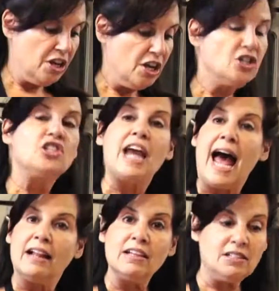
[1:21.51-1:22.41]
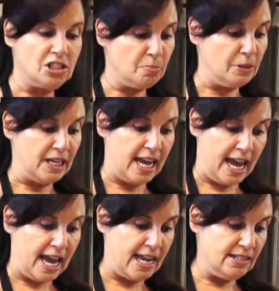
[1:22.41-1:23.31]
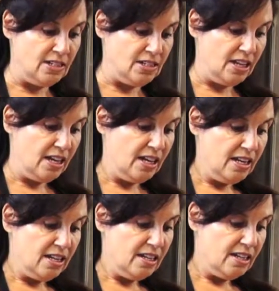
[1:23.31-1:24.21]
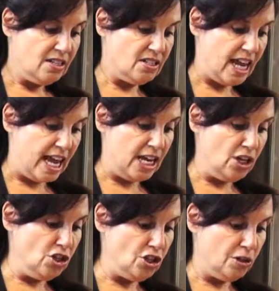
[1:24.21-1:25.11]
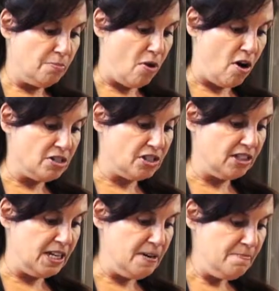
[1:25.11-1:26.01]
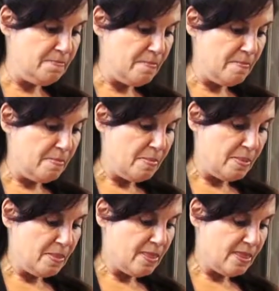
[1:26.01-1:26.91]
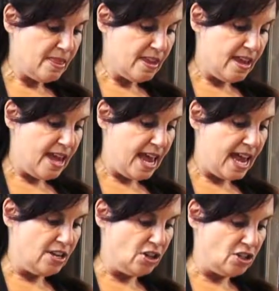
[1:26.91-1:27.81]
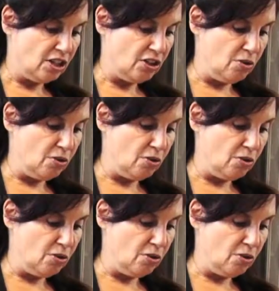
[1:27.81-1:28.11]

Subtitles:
shallots, pecans, sage, parsley, and just a little